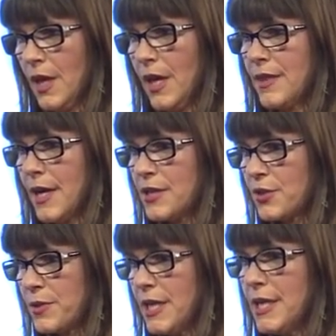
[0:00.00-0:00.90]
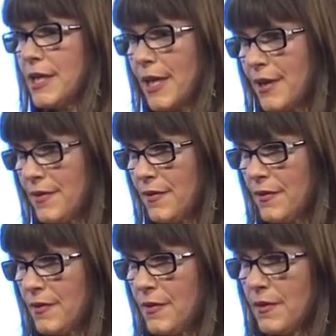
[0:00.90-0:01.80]
and then I don't eat again
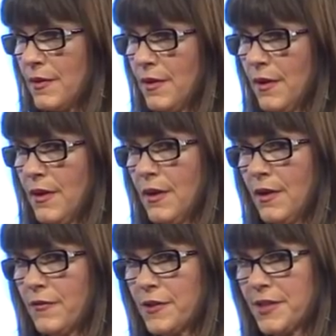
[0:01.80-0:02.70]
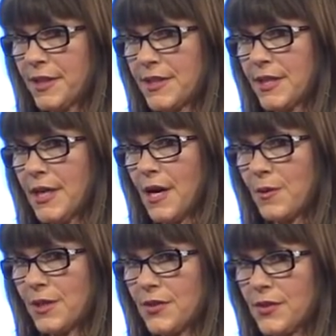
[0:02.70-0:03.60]
for 16
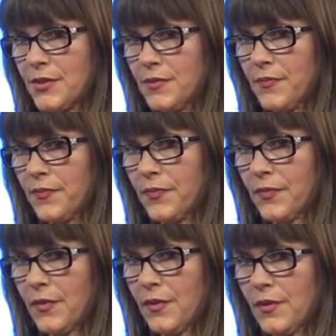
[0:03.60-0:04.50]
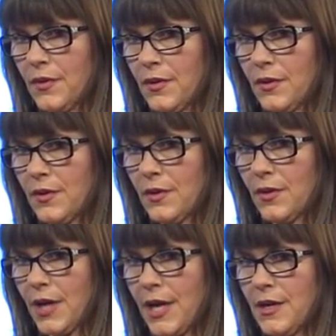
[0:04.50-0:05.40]
hours.
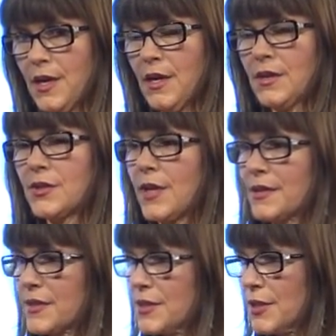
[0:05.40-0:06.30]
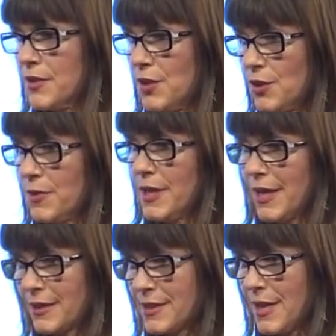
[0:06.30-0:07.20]
Okay? So that's until noon the
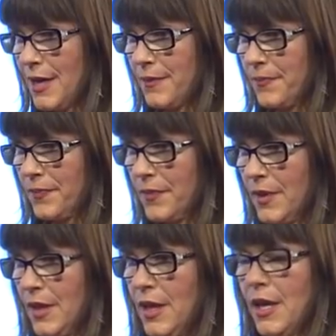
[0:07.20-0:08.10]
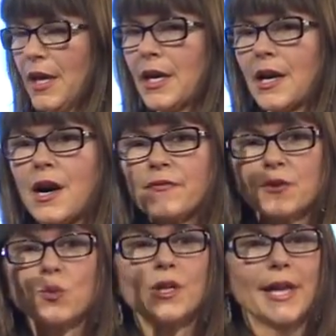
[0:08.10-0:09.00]
next day. And I
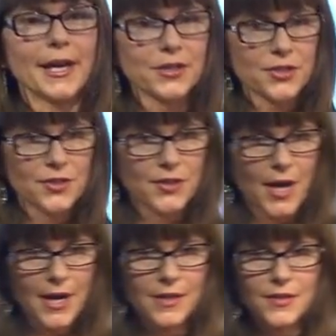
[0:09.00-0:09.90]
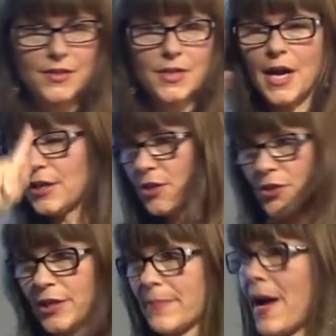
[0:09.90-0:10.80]
often will exercise, not
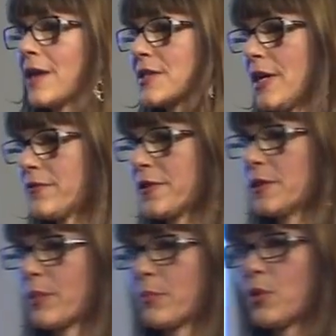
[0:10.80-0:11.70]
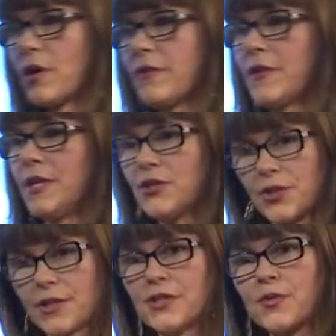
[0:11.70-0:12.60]
usually a max effort, but more of an
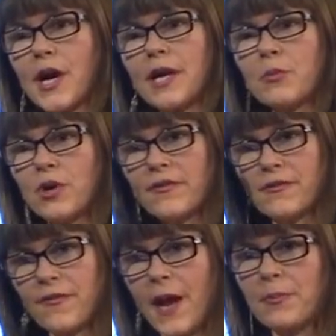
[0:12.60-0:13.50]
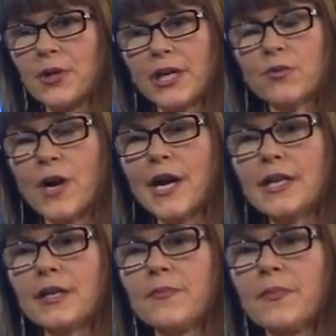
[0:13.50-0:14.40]
endurance ride, more of a fat burning ride